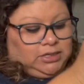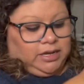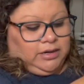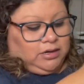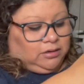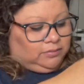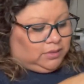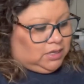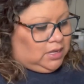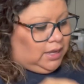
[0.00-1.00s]
like, no,
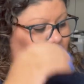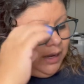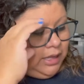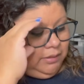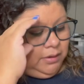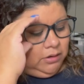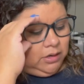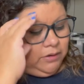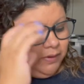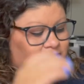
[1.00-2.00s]
I'm not even going
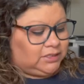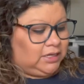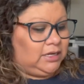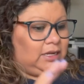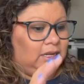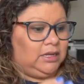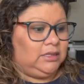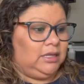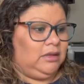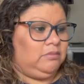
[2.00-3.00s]
to risk it in anything.